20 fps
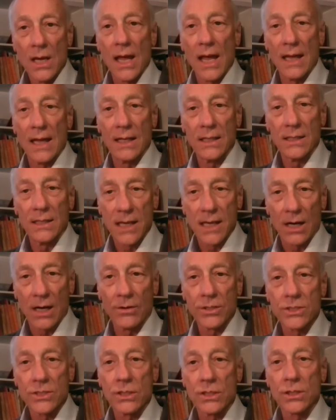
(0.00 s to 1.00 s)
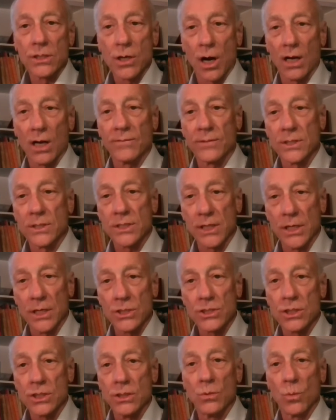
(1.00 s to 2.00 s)
an intelligent
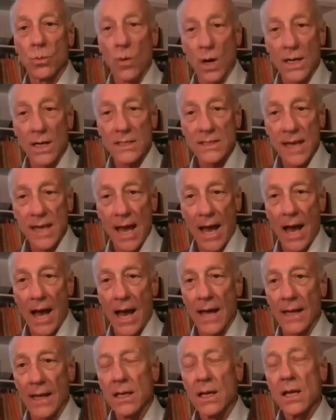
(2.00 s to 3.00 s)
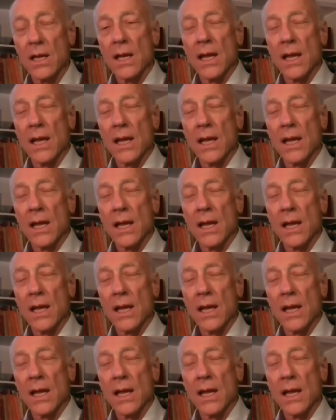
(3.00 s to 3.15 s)
conversation was had